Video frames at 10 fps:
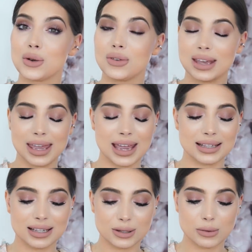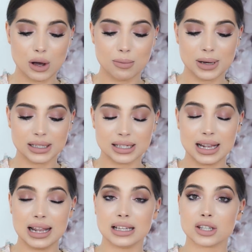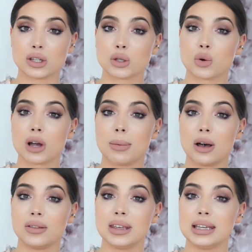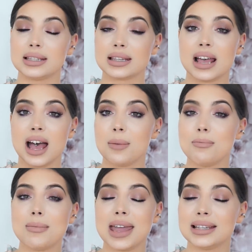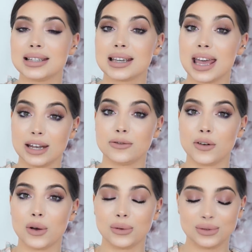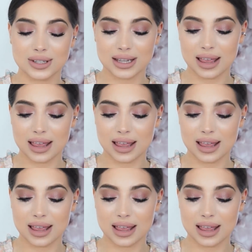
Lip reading: show you the case as well, but let's talk about these amazing headphones.